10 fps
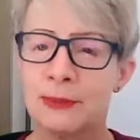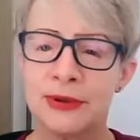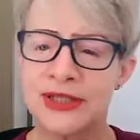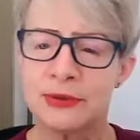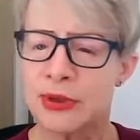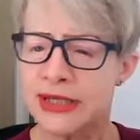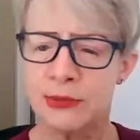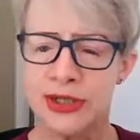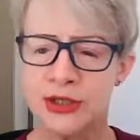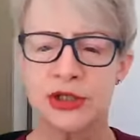But this
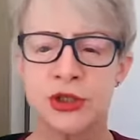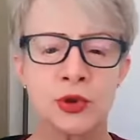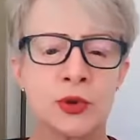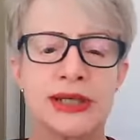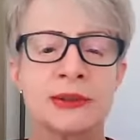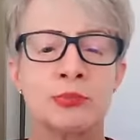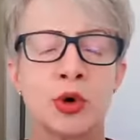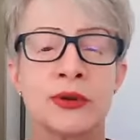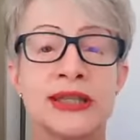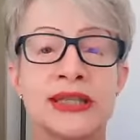resurrection story is
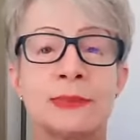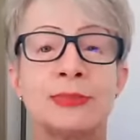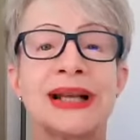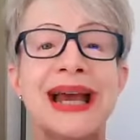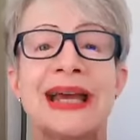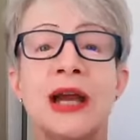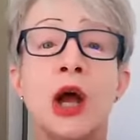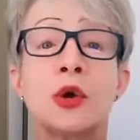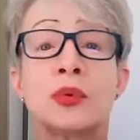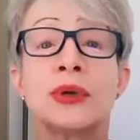more than simply a
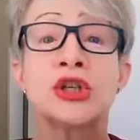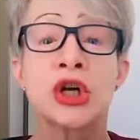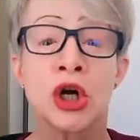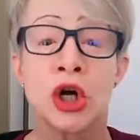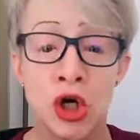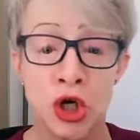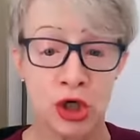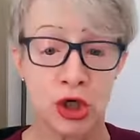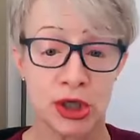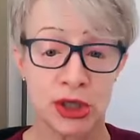
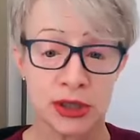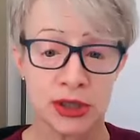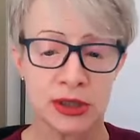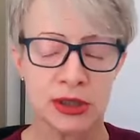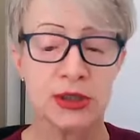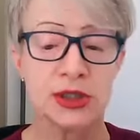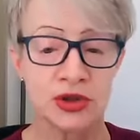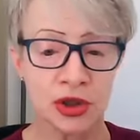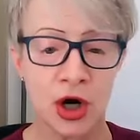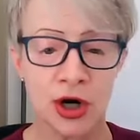return
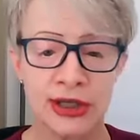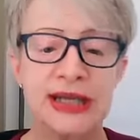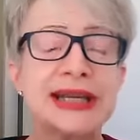to the garden.